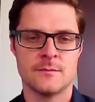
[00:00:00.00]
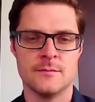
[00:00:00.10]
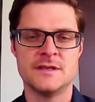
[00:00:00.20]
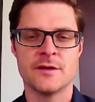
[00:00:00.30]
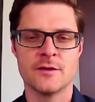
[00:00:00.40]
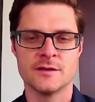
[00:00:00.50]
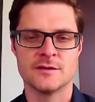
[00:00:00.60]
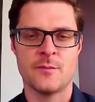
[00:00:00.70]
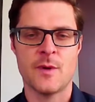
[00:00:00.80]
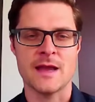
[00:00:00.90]
materials
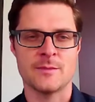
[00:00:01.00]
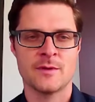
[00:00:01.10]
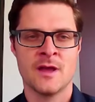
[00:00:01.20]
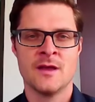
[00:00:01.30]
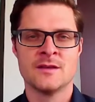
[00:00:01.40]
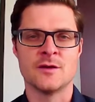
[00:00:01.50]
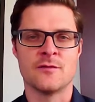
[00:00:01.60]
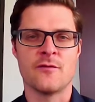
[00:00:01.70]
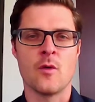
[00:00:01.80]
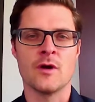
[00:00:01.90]
of pipe. So
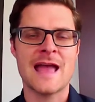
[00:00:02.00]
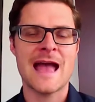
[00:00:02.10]
for